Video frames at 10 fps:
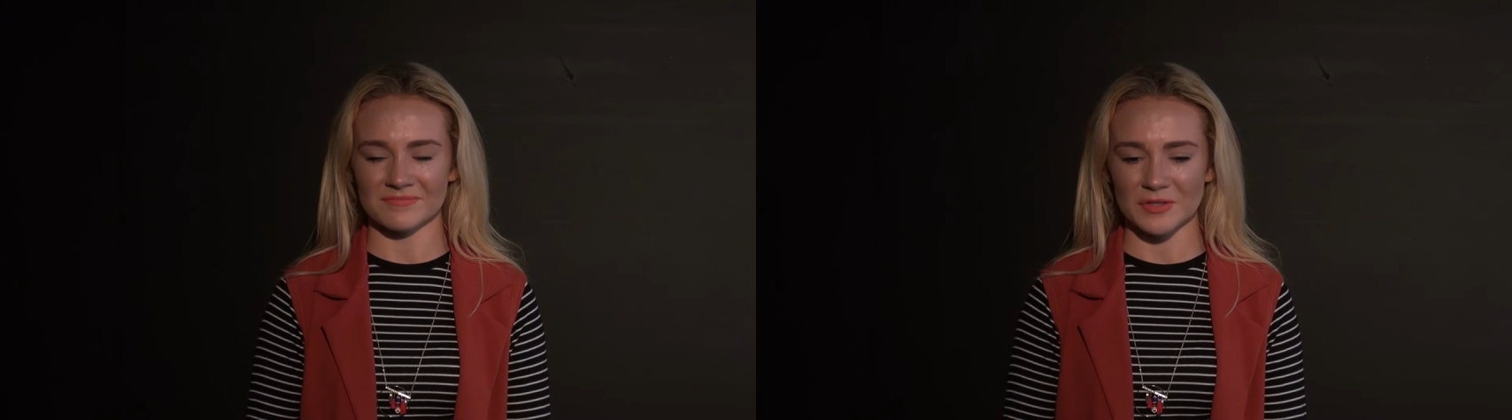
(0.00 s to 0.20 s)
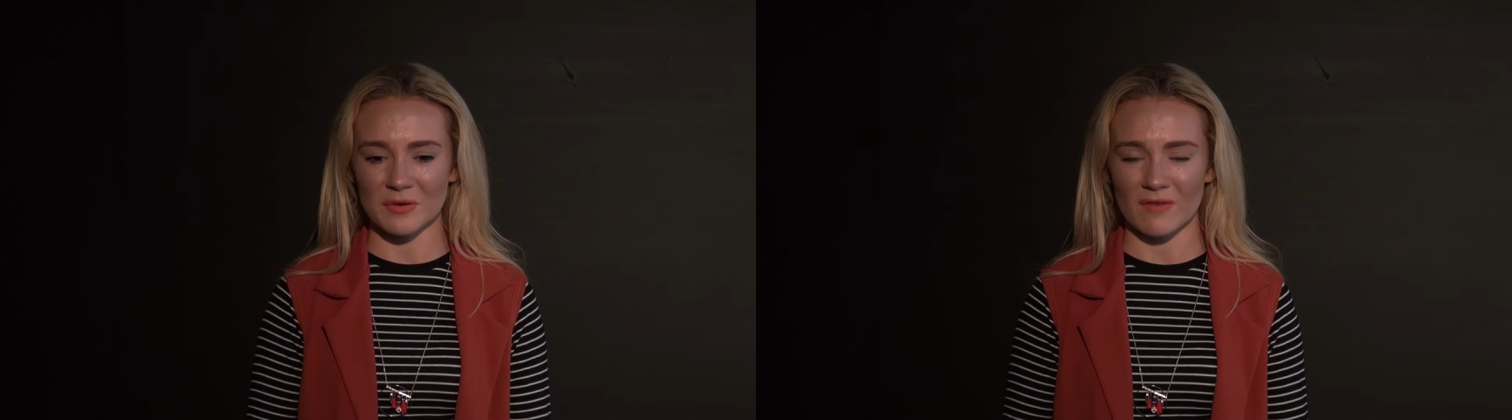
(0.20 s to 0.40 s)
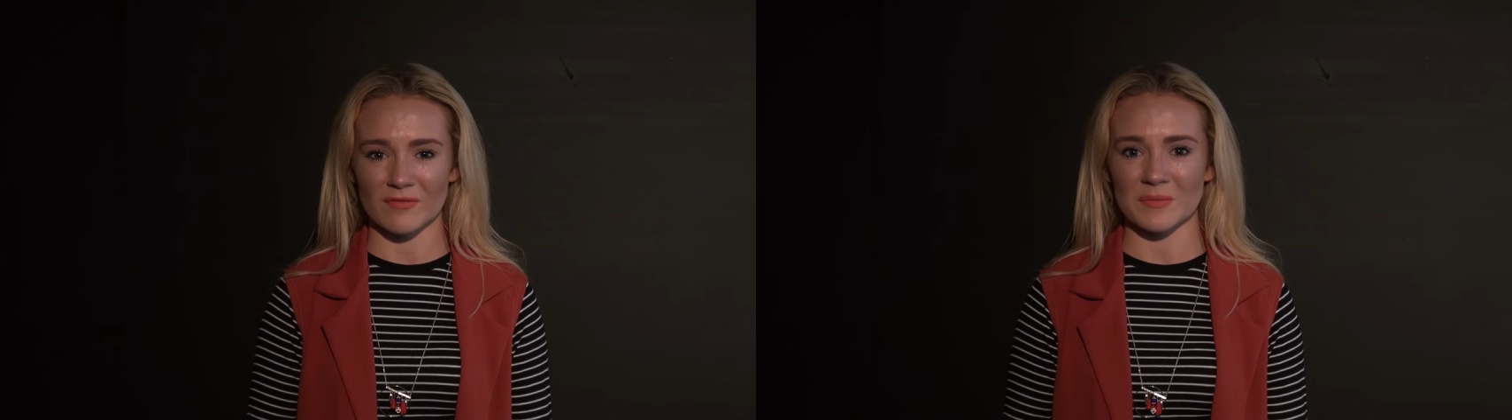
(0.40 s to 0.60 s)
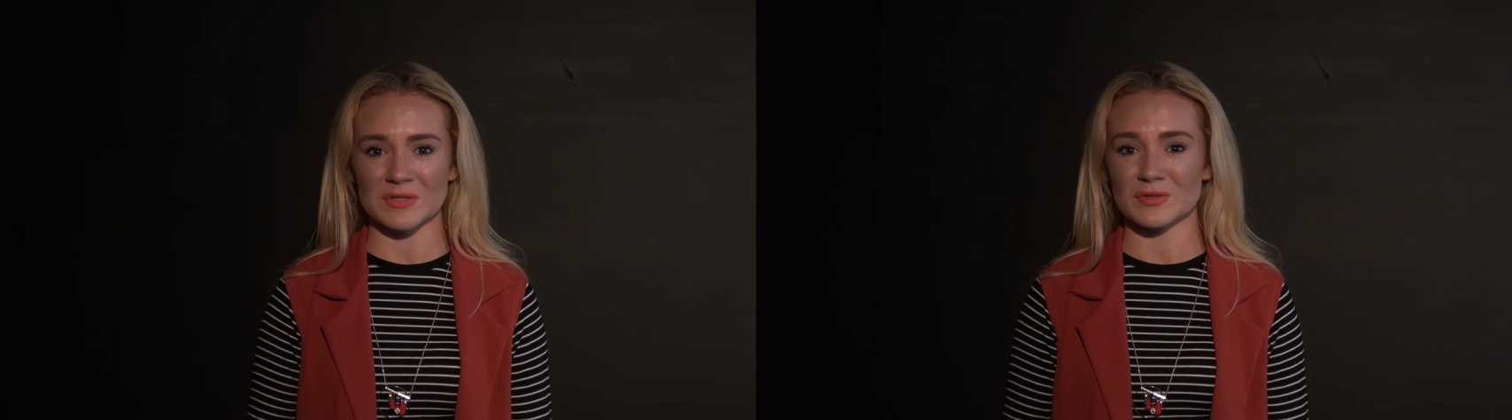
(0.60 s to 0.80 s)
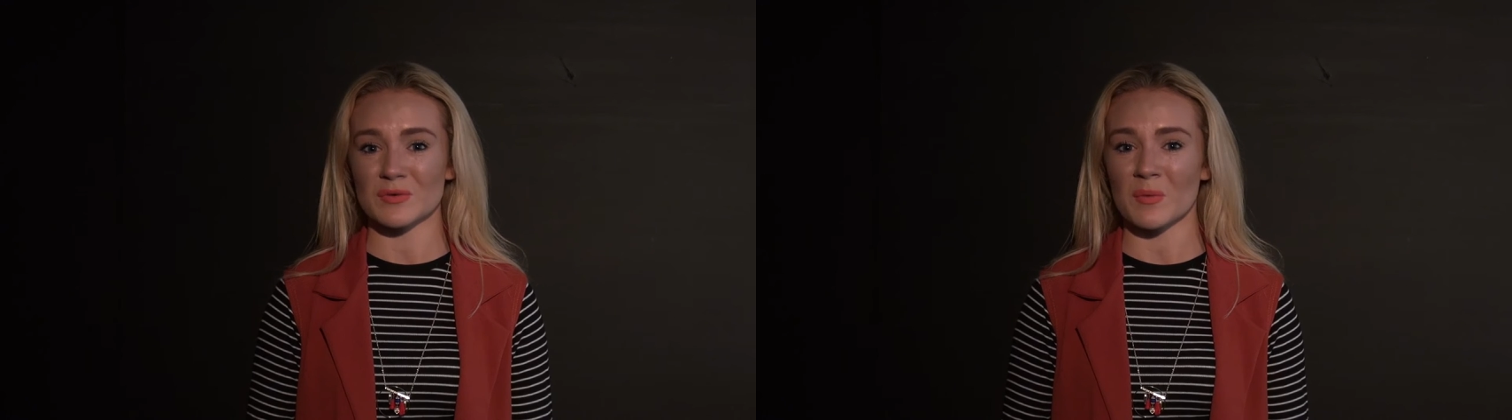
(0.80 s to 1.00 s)
You can't find me
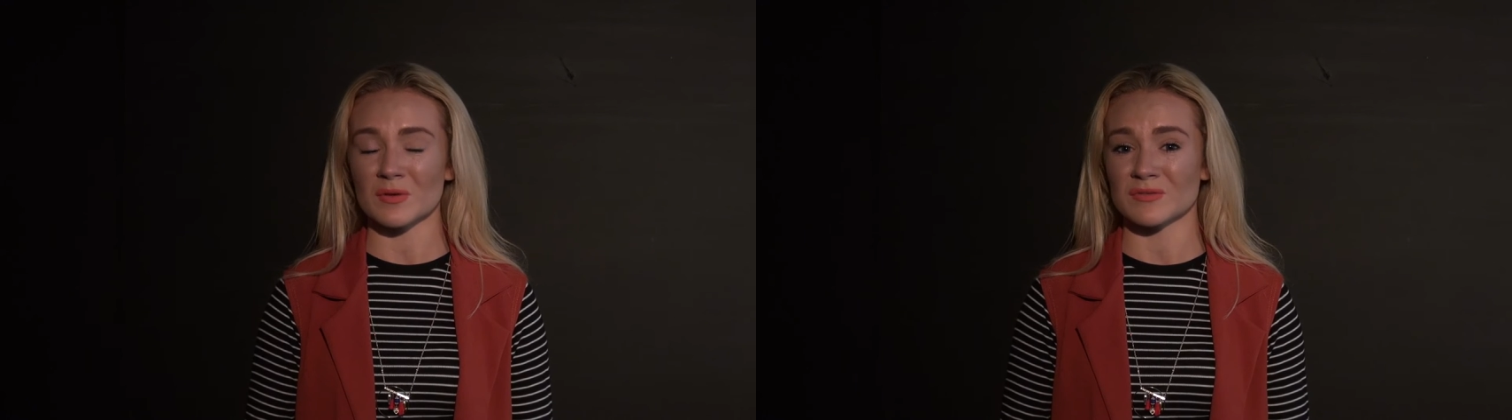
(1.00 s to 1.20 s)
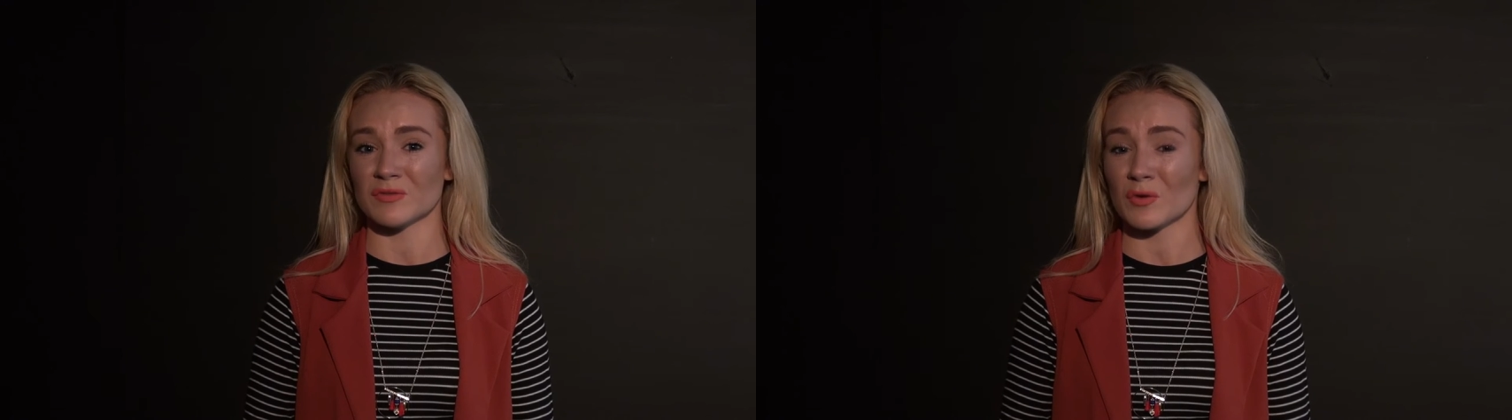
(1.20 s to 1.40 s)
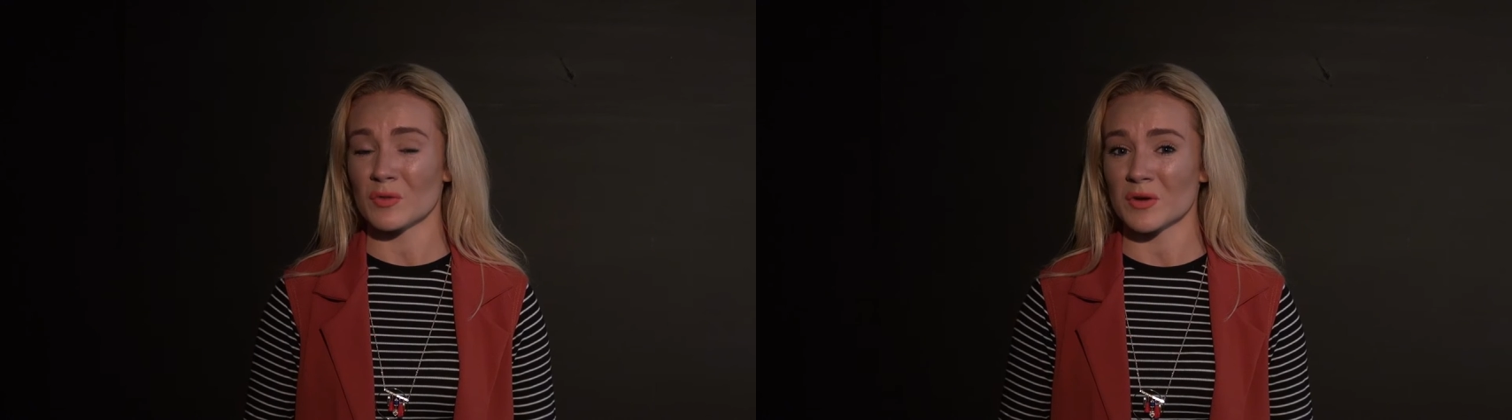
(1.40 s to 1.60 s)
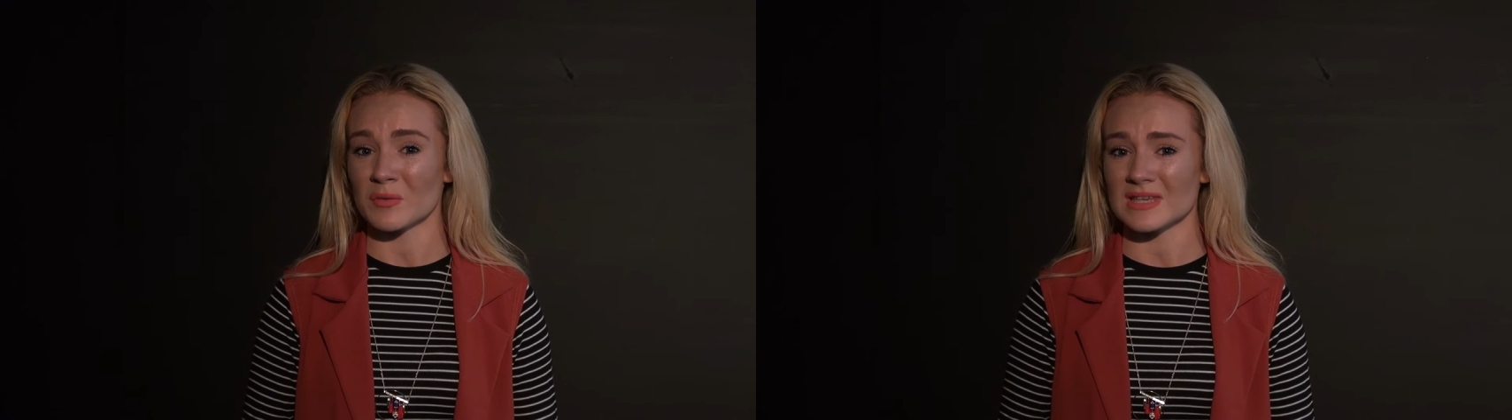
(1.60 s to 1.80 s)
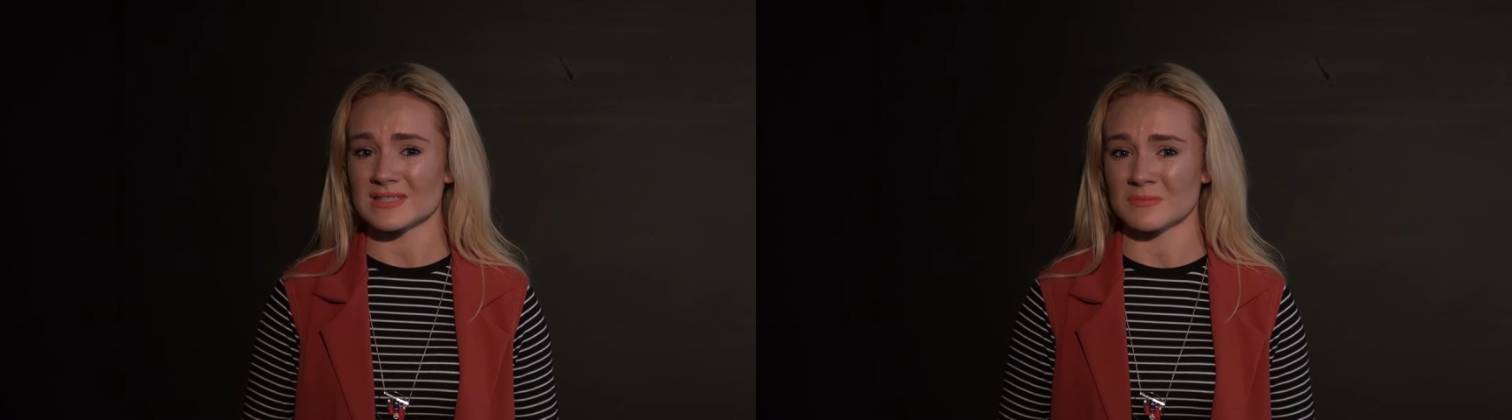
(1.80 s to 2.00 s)
too repulsive. You're the one who
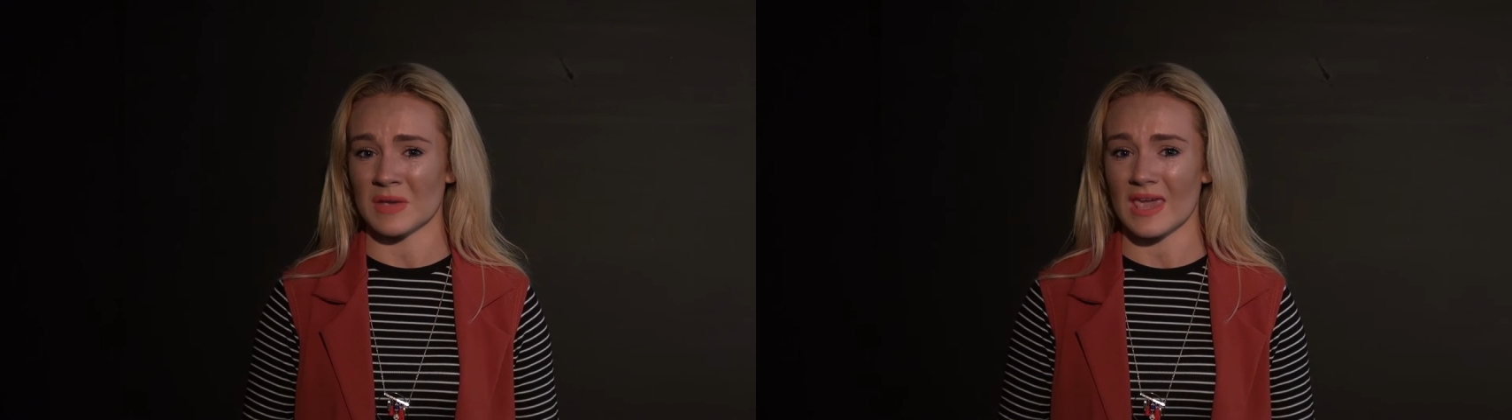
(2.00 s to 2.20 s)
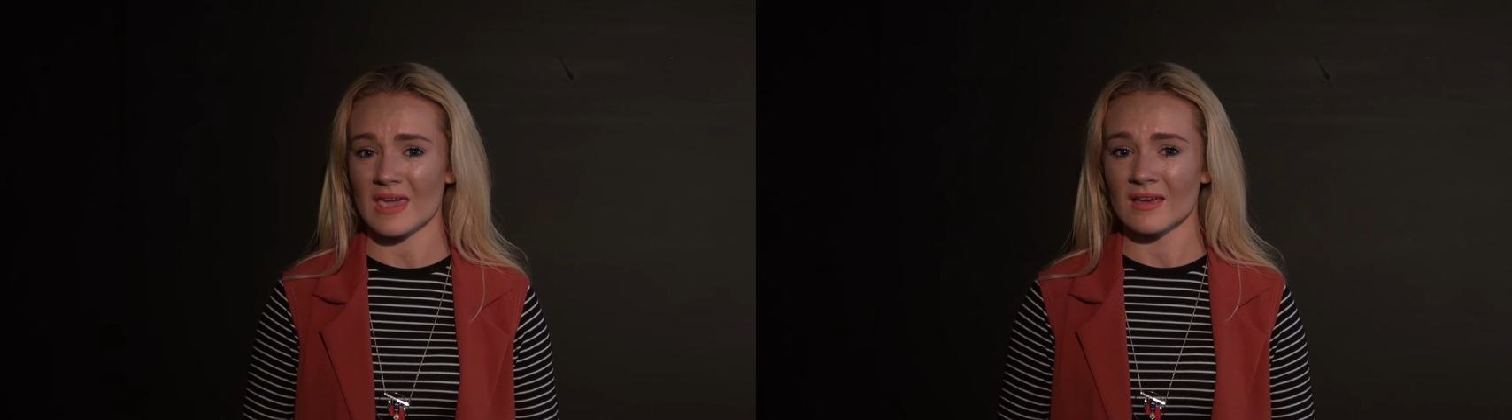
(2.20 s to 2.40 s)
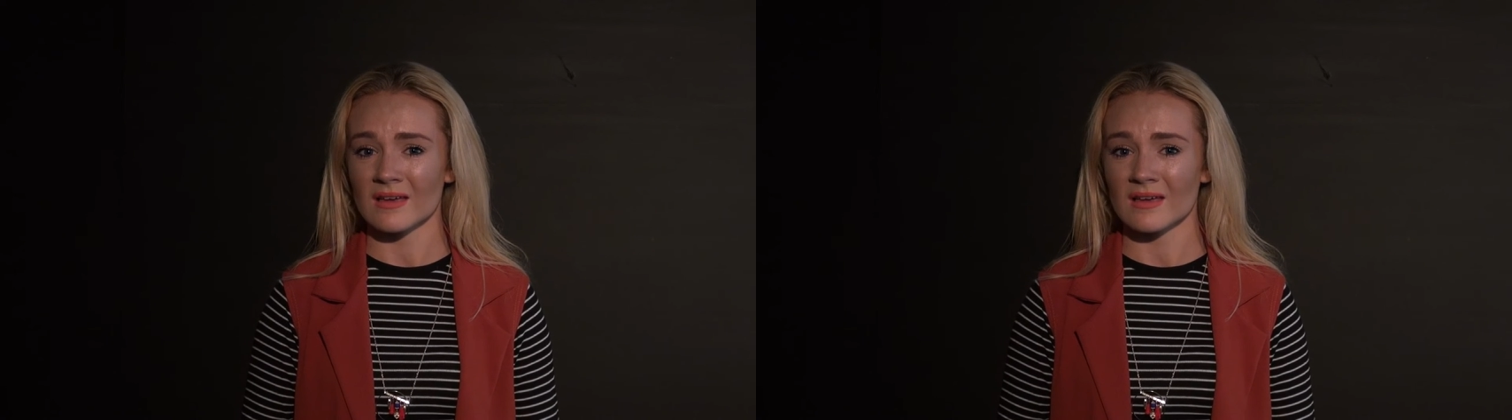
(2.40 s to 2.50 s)
kissed me.